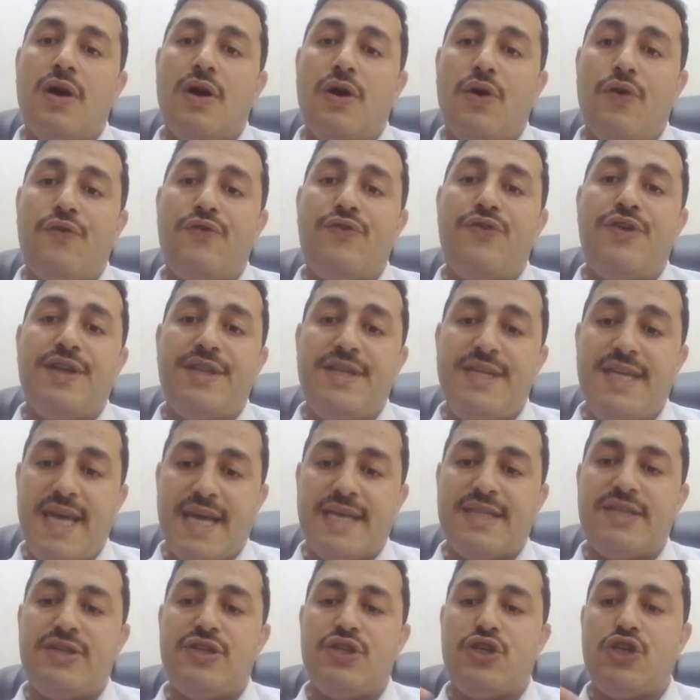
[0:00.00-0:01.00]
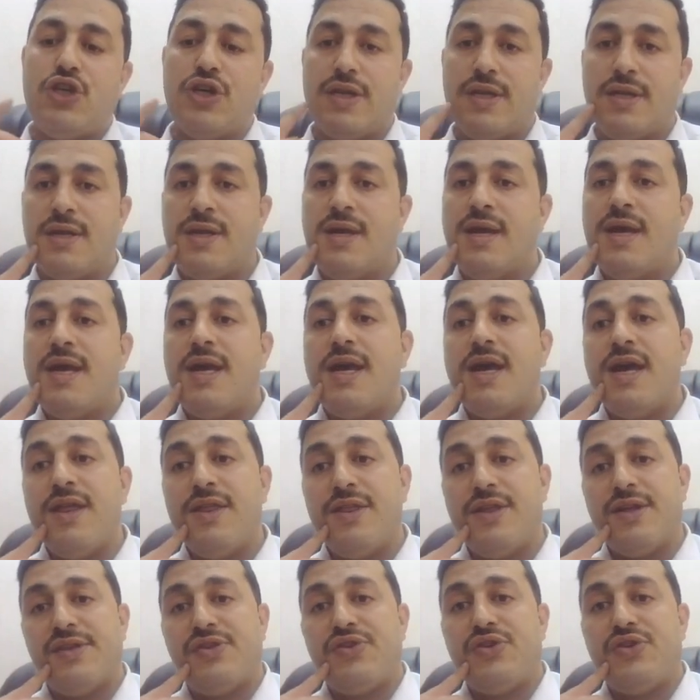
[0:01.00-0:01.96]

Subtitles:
of the dietitian in the